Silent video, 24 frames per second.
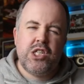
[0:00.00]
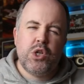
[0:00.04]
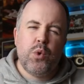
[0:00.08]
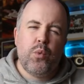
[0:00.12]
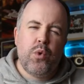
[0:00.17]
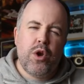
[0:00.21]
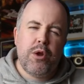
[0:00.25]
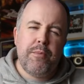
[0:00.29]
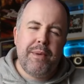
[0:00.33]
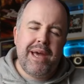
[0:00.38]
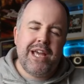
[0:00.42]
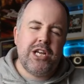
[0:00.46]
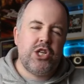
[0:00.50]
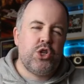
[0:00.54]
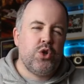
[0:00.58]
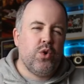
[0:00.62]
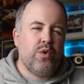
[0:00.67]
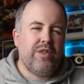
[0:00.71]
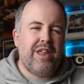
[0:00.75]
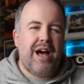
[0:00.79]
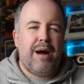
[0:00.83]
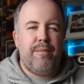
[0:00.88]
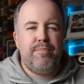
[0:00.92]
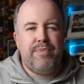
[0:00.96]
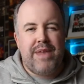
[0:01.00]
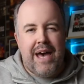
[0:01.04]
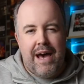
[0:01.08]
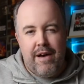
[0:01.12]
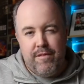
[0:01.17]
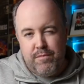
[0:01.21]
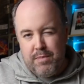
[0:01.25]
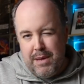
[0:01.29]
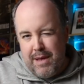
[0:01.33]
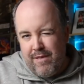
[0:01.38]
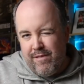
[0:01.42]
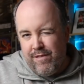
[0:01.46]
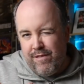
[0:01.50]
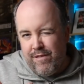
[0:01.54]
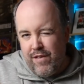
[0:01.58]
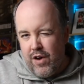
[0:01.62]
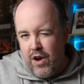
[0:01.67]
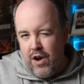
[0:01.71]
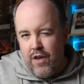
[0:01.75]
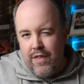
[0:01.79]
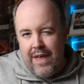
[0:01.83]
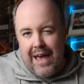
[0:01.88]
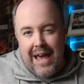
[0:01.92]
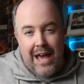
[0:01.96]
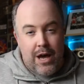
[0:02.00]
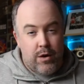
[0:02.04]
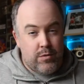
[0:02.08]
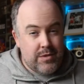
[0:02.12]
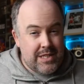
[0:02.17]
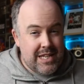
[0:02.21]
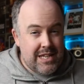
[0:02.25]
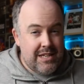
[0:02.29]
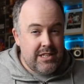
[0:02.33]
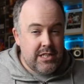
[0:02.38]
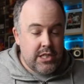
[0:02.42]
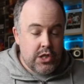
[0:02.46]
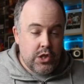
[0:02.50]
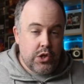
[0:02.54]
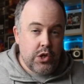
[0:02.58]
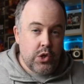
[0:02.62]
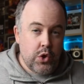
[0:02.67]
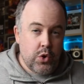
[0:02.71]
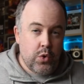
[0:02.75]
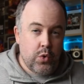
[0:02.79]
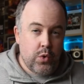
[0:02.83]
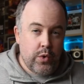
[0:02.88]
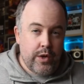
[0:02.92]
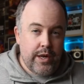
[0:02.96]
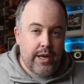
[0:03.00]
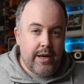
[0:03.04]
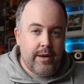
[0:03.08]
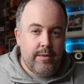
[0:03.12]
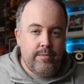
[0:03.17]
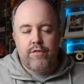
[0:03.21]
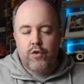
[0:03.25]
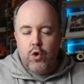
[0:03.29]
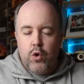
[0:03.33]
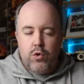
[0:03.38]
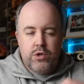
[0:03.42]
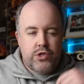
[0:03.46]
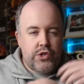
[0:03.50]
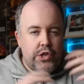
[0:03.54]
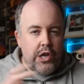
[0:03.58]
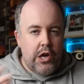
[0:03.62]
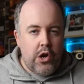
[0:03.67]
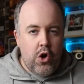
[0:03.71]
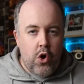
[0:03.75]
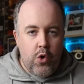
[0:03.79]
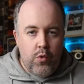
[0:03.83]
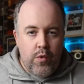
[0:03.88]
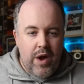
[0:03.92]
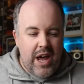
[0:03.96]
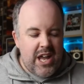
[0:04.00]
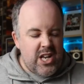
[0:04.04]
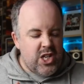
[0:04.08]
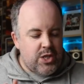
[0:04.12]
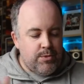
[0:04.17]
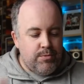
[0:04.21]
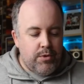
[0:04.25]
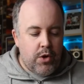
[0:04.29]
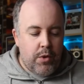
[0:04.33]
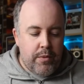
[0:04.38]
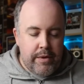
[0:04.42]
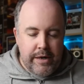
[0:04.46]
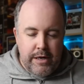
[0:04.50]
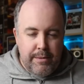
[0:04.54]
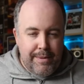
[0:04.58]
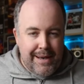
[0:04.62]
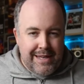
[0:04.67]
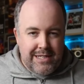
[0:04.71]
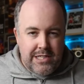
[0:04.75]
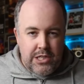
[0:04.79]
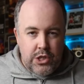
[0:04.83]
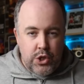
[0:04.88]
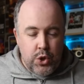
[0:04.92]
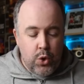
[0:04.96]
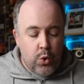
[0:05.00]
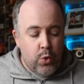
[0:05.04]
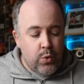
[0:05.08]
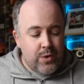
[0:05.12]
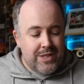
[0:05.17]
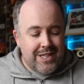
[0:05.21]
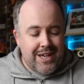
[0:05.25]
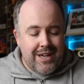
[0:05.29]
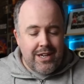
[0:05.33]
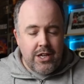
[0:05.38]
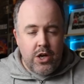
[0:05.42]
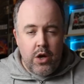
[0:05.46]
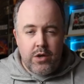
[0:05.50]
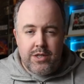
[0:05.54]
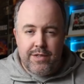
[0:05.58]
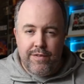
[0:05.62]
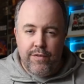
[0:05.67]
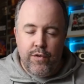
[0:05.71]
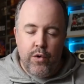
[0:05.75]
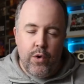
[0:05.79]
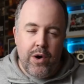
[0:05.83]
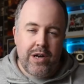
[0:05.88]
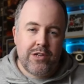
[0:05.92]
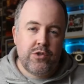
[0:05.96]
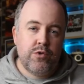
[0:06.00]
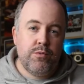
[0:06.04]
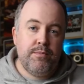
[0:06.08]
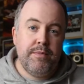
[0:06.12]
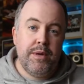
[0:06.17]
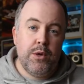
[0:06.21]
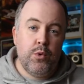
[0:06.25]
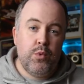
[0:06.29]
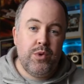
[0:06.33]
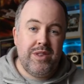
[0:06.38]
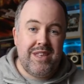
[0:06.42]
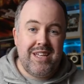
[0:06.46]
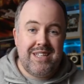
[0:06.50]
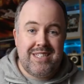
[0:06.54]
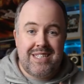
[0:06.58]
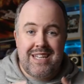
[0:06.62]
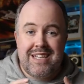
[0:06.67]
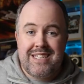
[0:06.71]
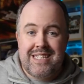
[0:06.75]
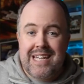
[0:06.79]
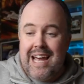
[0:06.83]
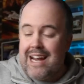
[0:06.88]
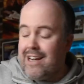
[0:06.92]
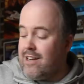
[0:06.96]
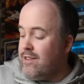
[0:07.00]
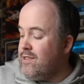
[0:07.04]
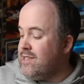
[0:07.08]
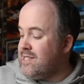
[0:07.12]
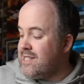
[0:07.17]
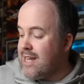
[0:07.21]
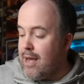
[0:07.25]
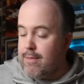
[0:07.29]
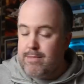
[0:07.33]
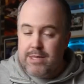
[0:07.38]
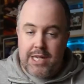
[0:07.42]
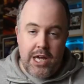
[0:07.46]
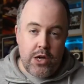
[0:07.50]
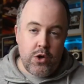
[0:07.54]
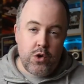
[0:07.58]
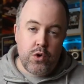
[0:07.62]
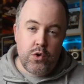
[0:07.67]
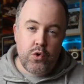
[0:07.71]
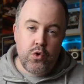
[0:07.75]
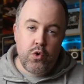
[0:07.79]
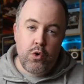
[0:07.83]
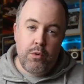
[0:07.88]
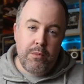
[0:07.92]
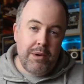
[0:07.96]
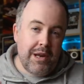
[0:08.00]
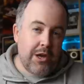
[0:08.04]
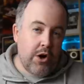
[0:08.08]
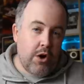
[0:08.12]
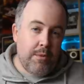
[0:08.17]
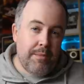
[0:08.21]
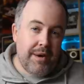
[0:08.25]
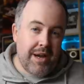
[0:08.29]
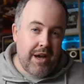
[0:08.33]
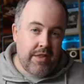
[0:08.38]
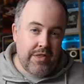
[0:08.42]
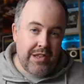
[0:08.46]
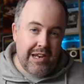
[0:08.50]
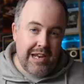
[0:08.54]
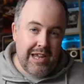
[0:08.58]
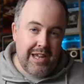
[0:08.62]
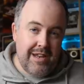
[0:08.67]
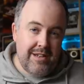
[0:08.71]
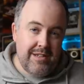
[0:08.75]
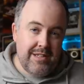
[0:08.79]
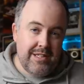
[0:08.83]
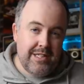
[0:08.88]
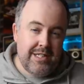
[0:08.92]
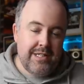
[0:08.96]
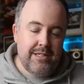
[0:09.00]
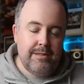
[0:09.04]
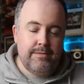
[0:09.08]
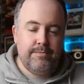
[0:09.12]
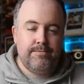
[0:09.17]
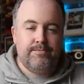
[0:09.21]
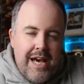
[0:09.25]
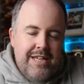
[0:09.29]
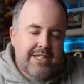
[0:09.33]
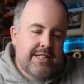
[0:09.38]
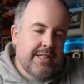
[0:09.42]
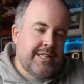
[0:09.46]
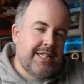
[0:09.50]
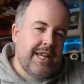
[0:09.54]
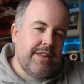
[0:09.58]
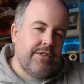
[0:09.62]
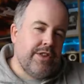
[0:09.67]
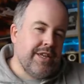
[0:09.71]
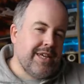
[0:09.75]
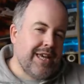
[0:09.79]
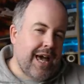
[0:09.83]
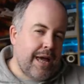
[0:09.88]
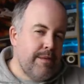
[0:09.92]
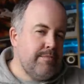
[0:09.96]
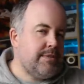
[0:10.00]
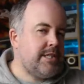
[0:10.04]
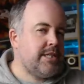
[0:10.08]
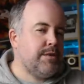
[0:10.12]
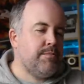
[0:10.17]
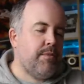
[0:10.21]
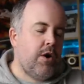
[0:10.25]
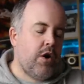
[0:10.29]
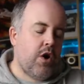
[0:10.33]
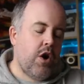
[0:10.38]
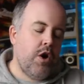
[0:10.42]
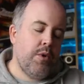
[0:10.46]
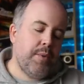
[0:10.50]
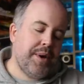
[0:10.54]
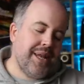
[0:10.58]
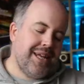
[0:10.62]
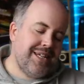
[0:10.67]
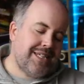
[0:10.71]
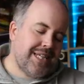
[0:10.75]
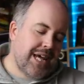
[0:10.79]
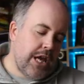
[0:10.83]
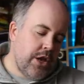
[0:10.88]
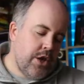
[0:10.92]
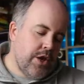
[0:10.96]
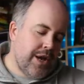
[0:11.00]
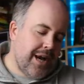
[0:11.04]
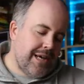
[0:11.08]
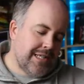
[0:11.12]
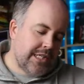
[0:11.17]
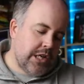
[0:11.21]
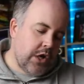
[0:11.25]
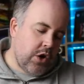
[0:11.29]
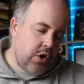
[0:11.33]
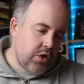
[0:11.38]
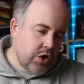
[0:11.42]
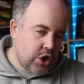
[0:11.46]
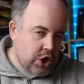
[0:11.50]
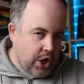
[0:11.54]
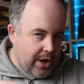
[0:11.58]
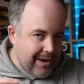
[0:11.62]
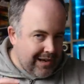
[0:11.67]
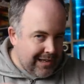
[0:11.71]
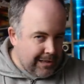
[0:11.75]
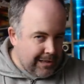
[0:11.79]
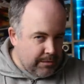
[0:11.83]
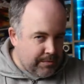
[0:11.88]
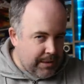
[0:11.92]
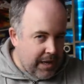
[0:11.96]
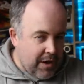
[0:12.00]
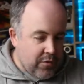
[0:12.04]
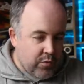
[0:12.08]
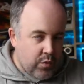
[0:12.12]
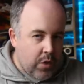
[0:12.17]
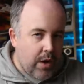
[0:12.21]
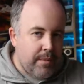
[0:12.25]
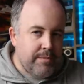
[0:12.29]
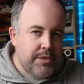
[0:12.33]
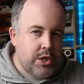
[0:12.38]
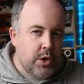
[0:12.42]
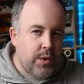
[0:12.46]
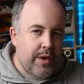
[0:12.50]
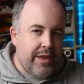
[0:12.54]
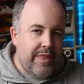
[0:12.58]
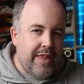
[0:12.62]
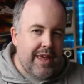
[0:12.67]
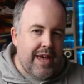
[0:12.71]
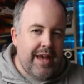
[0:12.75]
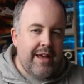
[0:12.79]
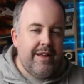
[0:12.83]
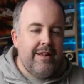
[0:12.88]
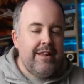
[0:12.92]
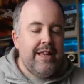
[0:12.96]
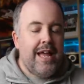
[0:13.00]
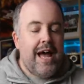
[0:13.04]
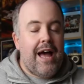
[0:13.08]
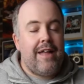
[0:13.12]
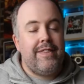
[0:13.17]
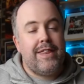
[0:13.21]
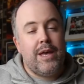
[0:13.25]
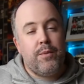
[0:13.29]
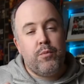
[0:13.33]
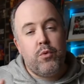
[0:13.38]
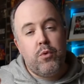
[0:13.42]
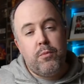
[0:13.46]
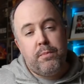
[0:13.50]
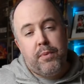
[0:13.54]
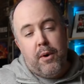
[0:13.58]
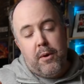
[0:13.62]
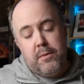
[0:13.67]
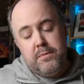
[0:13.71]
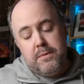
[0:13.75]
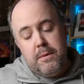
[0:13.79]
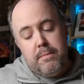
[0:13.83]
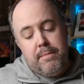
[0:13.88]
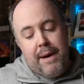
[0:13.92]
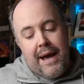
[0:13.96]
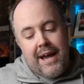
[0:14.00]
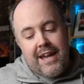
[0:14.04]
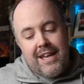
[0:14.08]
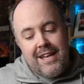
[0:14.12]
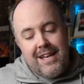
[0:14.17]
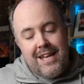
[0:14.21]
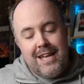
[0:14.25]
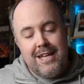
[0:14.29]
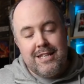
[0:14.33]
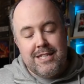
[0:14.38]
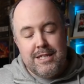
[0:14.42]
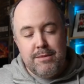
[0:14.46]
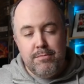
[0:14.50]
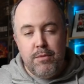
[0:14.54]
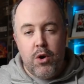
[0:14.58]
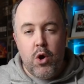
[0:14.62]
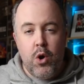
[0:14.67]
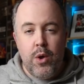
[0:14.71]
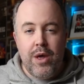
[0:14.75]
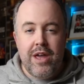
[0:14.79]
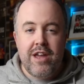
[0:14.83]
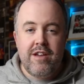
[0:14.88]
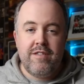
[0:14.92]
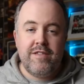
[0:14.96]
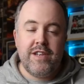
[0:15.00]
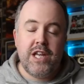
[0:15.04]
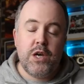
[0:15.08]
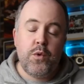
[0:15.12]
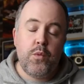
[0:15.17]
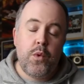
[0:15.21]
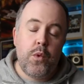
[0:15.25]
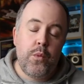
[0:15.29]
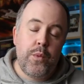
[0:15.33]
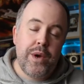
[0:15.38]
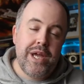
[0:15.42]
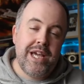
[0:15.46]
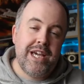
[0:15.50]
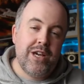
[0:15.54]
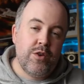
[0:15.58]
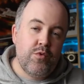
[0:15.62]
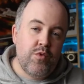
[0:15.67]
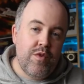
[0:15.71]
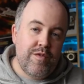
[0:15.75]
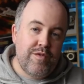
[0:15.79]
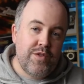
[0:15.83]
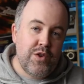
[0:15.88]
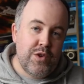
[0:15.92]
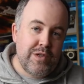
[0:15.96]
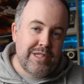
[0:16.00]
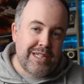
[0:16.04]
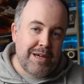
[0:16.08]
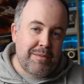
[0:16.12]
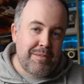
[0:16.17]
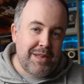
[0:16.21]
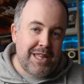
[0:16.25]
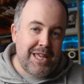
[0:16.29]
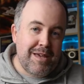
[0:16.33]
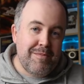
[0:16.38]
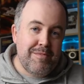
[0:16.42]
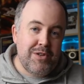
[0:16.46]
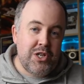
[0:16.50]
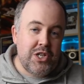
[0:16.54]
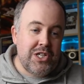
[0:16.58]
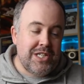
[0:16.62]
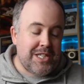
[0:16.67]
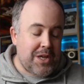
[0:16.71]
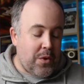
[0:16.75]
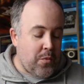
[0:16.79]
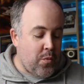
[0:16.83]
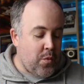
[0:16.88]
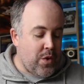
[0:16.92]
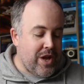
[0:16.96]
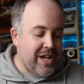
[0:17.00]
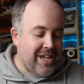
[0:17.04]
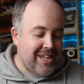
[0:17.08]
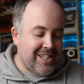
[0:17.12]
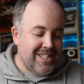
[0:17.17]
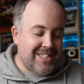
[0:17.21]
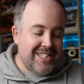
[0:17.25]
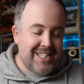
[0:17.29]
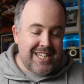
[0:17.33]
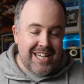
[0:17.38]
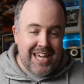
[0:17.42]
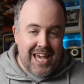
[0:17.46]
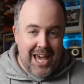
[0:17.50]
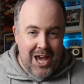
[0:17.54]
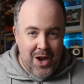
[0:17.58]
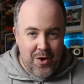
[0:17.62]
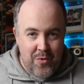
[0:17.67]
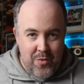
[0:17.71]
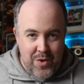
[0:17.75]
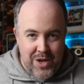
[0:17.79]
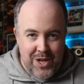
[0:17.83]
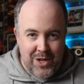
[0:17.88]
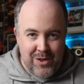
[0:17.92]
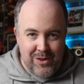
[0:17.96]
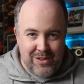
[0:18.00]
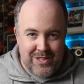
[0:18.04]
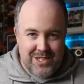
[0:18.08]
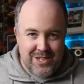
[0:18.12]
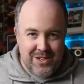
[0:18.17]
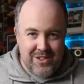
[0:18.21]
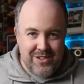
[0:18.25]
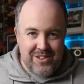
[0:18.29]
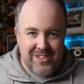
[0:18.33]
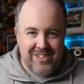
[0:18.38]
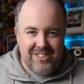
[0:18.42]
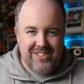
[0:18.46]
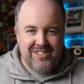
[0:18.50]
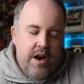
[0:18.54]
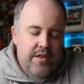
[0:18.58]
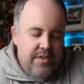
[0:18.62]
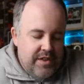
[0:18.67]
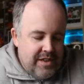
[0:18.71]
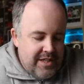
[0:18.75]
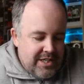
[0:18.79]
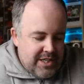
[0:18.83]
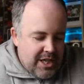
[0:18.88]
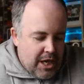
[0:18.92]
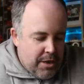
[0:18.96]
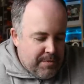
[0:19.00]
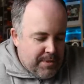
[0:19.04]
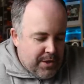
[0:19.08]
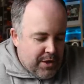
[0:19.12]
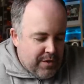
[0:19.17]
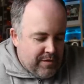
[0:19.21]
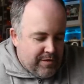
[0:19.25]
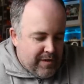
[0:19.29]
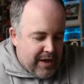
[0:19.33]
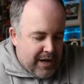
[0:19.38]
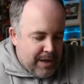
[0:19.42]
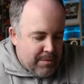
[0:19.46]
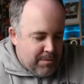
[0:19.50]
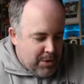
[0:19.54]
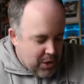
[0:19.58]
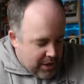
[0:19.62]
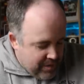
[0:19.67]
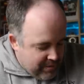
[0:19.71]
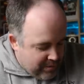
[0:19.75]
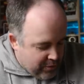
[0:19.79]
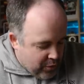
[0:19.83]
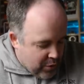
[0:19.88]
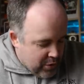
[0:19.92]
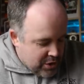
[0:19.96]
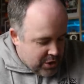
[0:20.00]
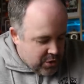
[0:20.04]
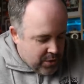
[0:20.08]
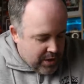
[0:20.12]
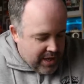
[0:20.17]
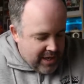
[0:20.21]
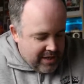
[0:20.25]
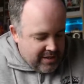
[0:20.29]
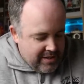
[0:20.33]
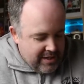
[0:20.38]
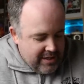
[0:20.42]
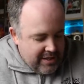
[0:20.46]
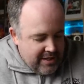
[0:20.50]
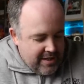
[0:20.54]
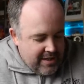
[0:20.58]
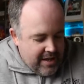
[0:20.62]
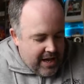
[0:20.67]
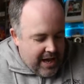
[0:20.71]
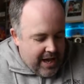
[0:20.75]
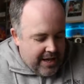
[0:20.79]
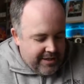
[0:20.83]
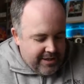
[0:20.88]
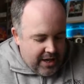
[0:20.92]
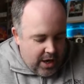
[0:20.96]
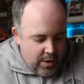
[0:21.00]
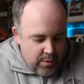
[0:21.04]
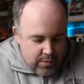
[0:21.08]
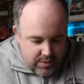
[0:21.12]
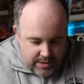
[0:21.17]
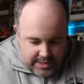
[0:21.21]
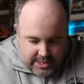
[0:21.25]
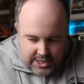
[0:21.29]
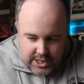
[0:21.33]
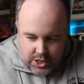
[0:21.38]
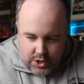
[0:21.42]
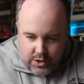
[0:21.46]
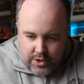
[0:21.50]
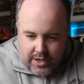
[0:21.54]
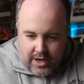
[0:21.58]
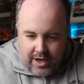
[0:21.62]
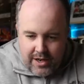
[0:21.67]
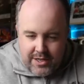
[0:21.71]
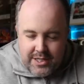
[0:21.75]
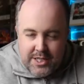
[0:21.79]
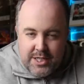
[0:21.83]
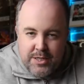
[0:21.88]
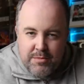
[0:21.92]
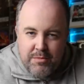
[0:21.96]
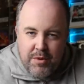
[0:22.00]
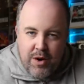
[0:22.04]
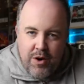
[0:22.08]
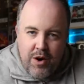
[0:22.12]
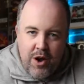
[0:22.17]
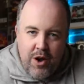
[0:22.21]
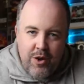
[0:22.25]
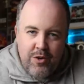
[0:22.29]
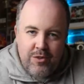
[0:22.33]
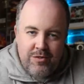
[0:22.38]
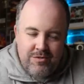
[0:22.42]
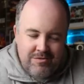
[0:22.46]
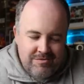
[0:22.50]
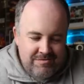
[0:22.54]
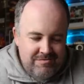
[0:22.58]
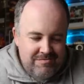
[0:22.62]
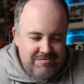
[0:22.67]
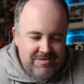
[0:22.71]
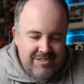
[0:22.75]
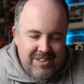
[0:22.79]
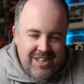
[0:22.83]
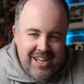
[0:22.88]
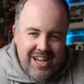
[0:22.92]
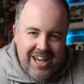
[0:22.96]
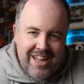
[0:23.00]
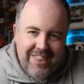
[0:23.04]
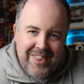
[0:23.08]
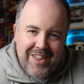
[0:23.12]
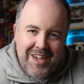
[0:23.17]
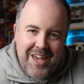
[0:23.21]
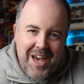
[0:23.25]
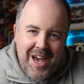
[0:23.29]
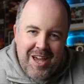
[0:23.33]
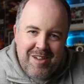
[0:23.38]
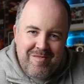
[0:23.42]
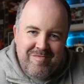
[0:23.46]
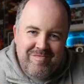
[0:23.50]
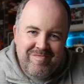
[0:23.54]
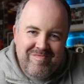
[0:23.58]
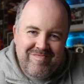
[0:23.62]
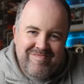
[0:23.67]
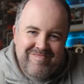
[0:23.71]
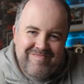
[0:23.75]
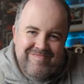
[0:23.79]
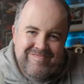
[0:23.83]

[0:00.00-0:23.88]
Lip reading: So I want to make sure that I'm that bit further out into the corner. Of course, the long range I'm not worried about at all, because I can go to 400mm with this exactly the same as I could normally on my other lens. As I said, the game's tomorrow. I'm going to take you guys along, show you a little bit of what I'm doing there, and then we'll probably be back in here tomorrow evening where we can review some of the images and we can see how we got on. I think it's going to be good fun. I'm looking forward to it, and I will see you guys tomorrow at the game.